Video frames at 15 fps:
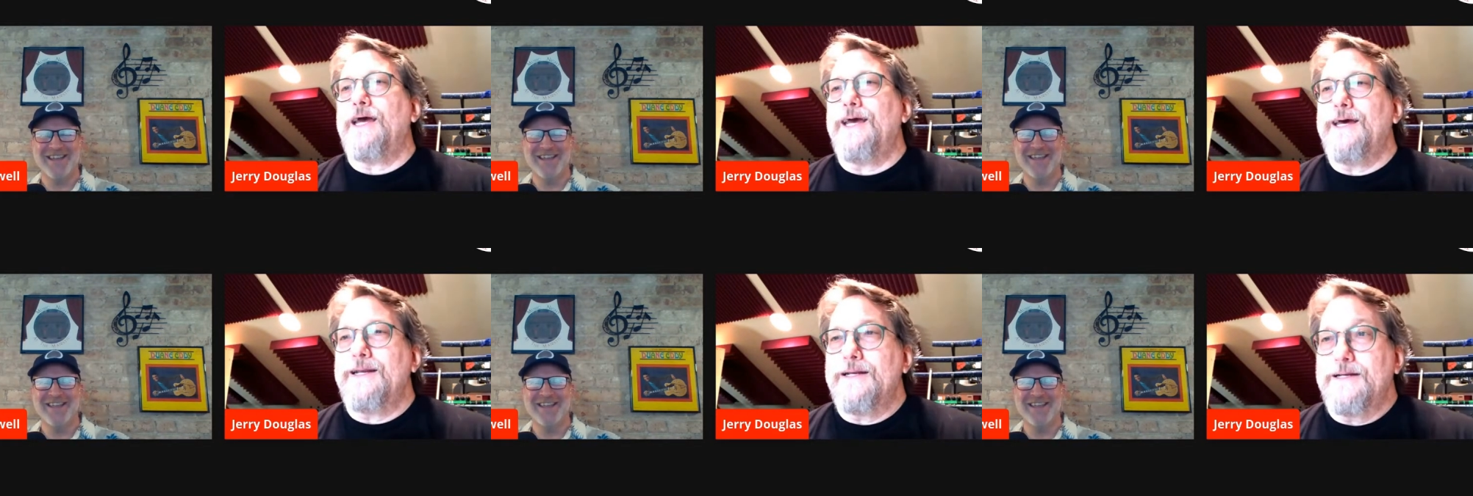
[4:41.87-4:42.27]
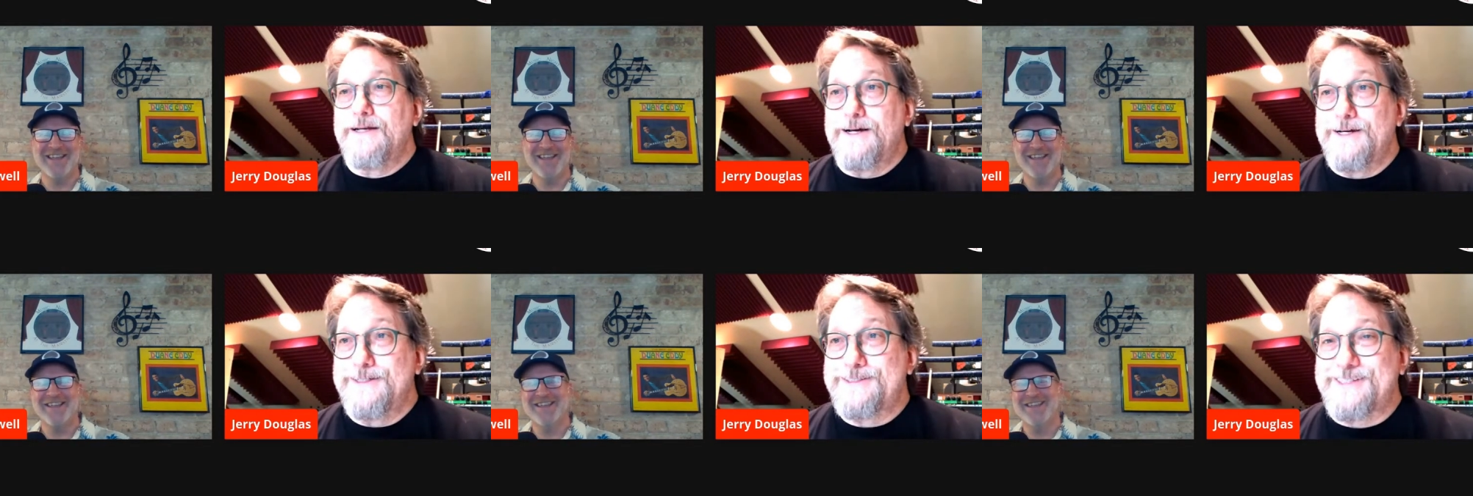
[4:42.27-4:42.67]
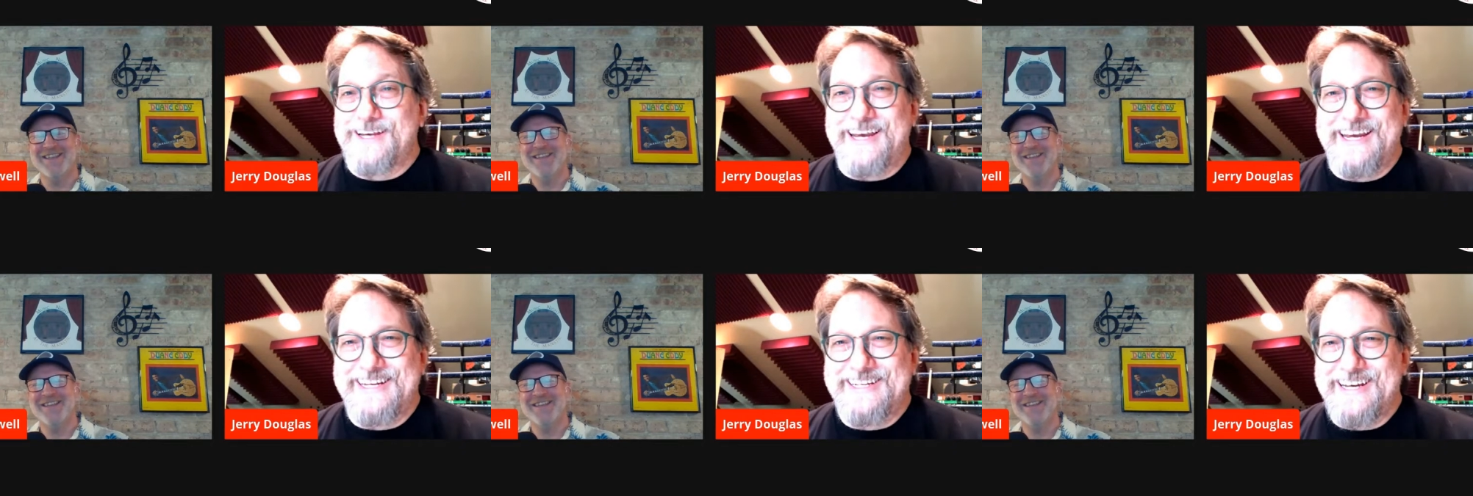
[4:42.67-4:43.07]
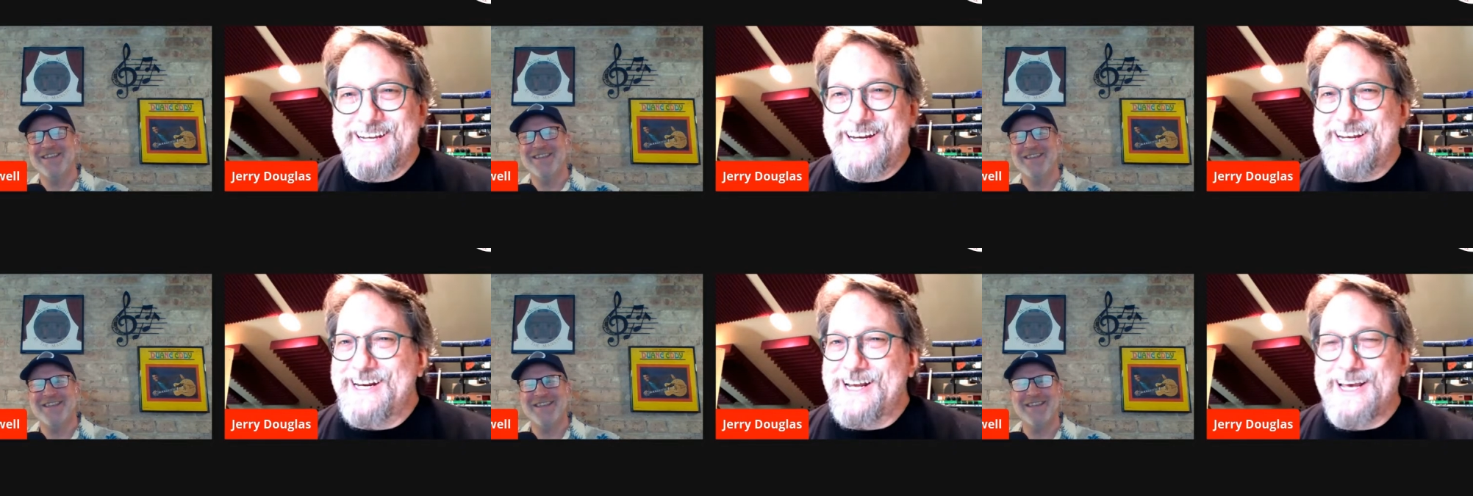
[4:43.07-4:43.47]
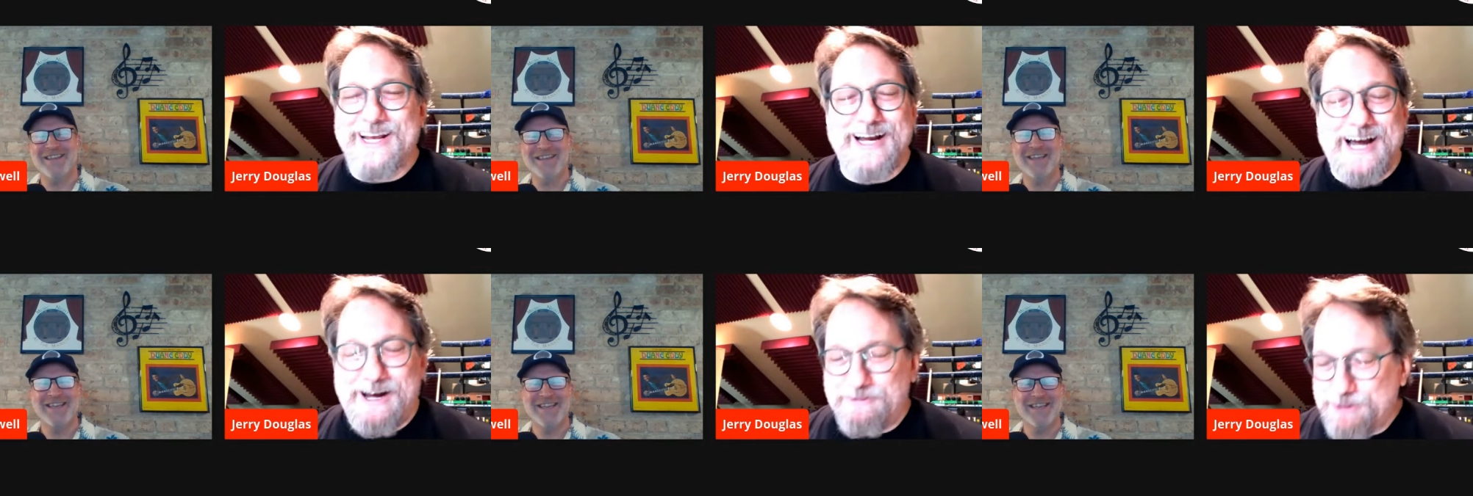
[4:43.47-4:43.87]
Speaker 1: and he did it. And
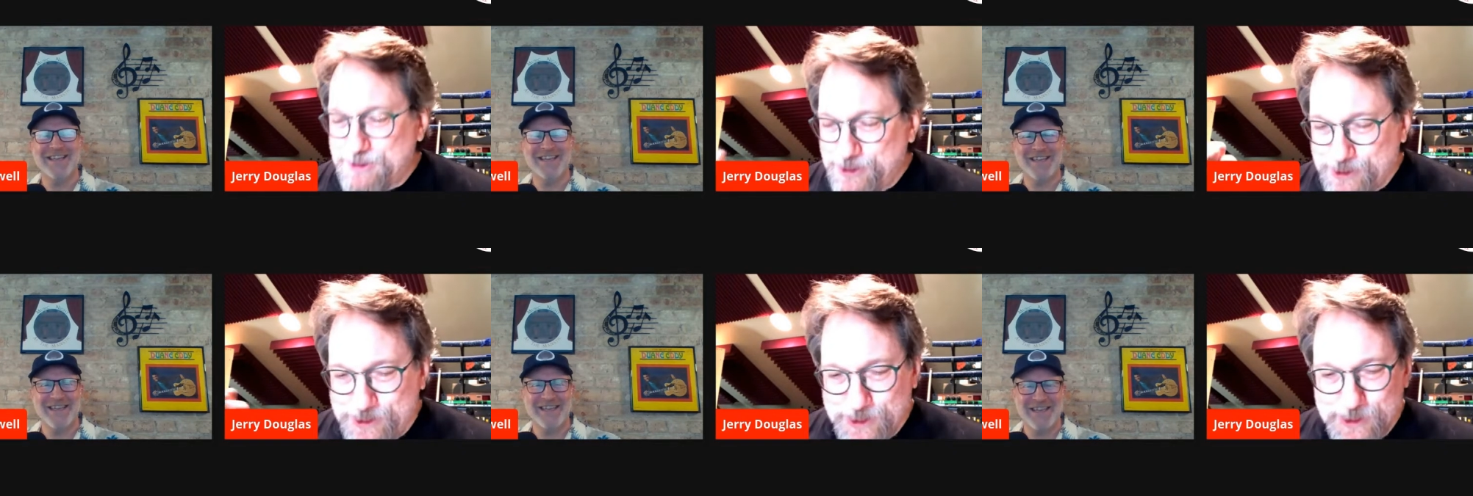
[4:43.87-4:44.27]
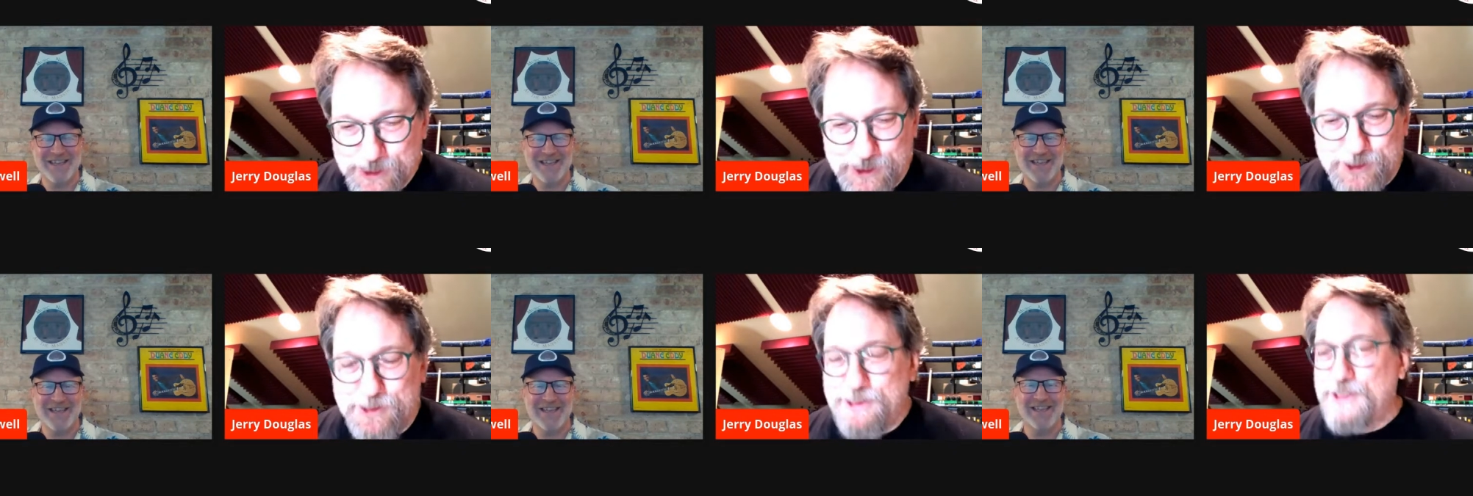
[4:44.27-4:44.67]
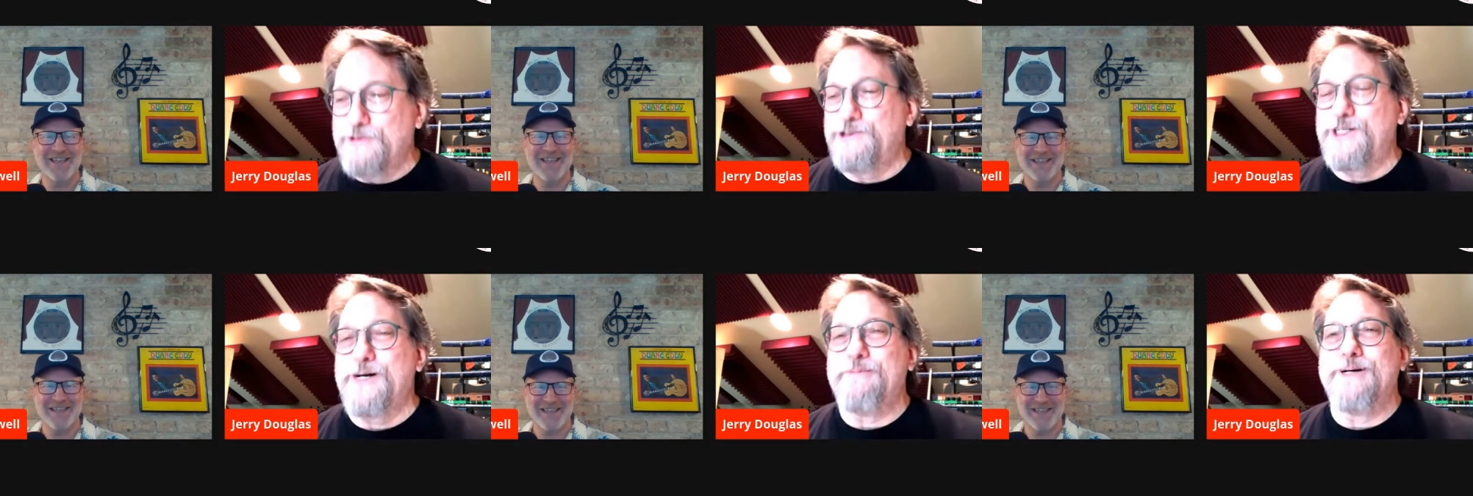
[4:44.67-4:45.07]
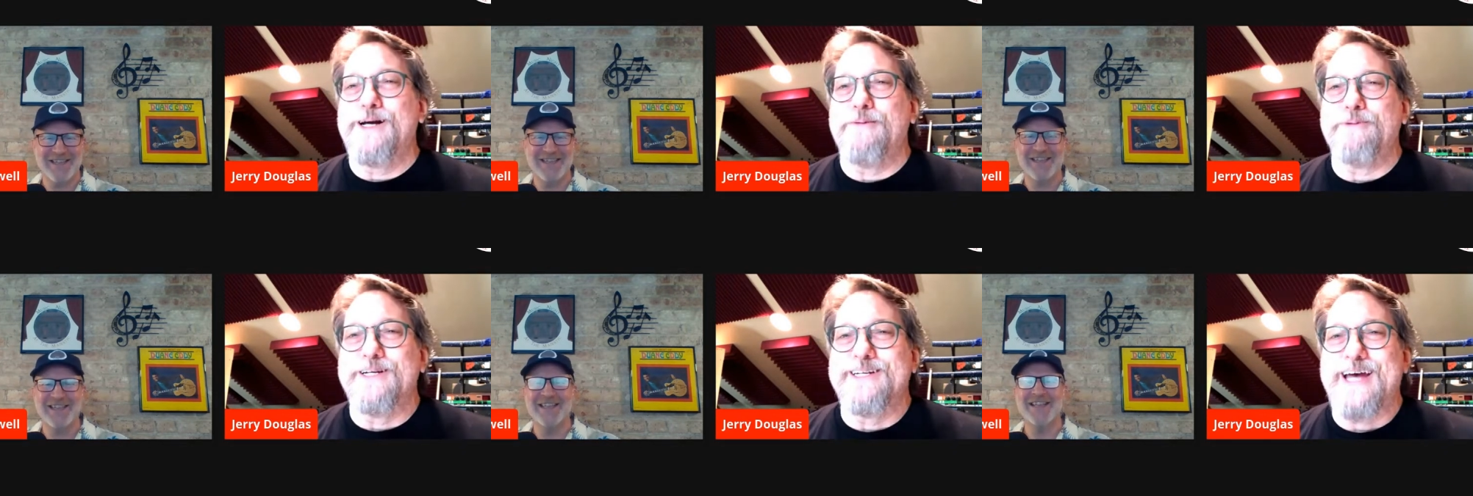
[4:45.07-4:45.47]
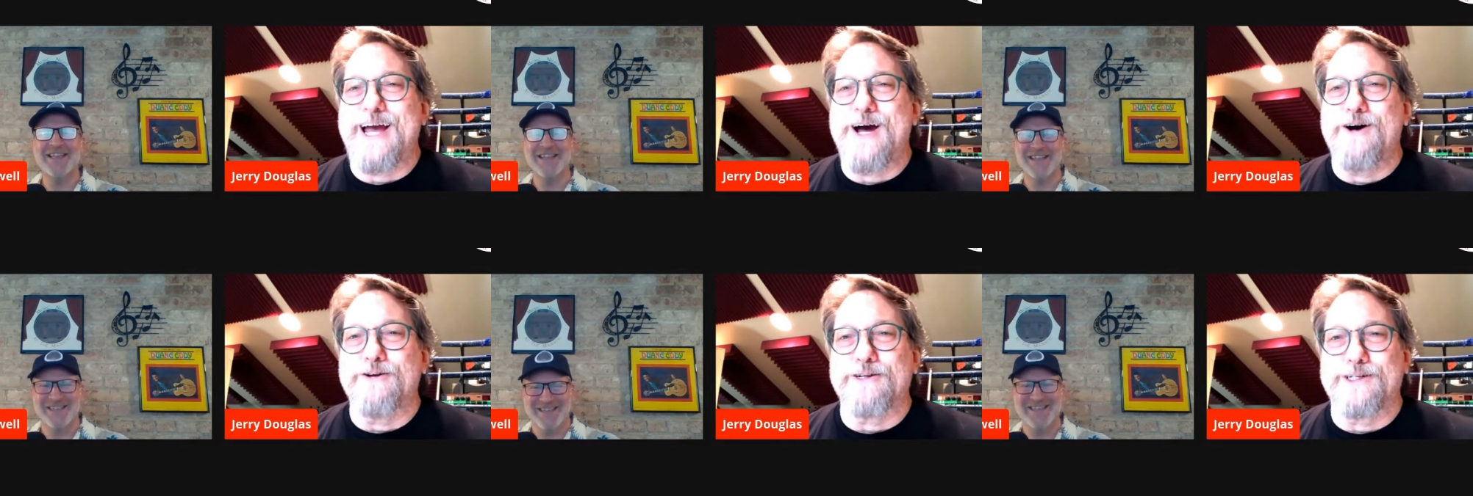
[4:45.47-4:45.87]
I was just in the studio jumping up and
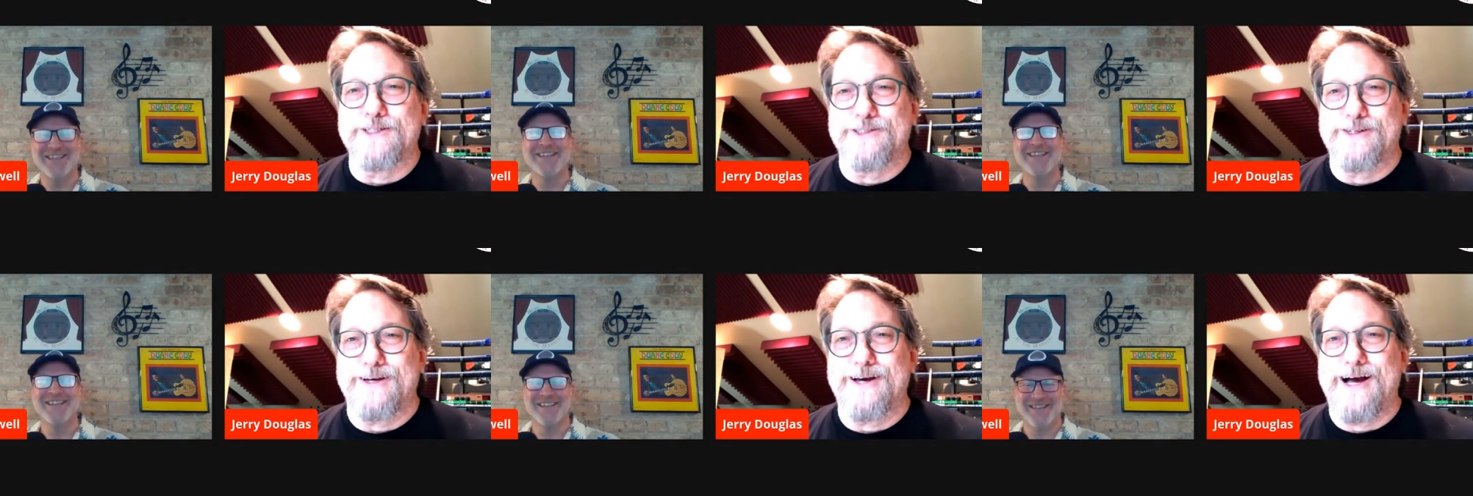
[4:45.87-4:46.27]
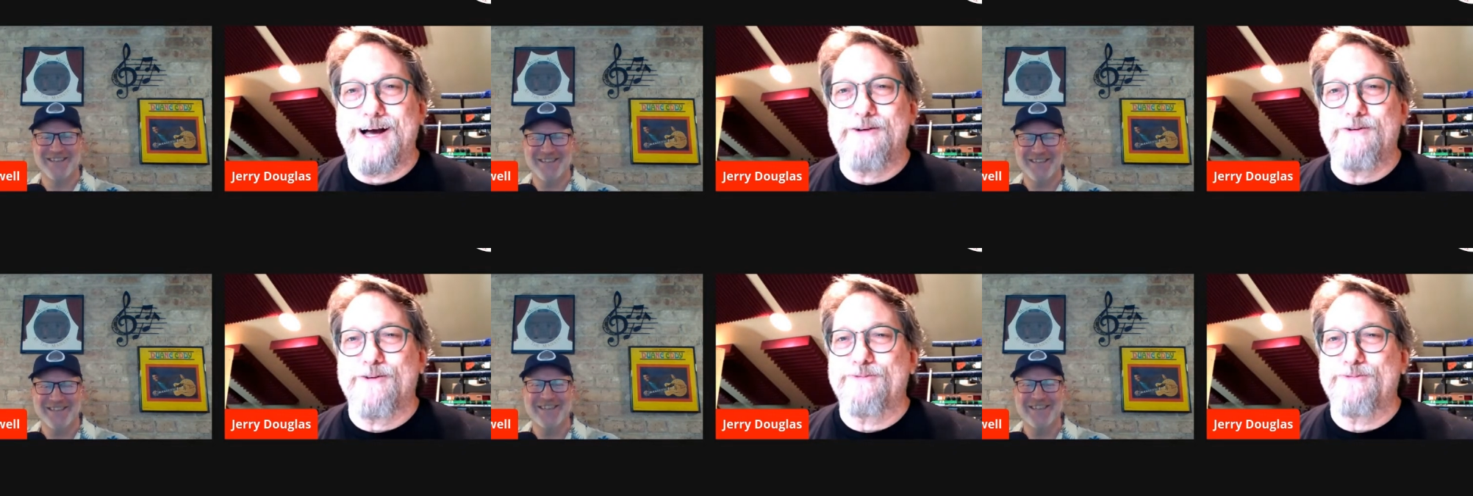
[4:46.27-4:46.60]
down because I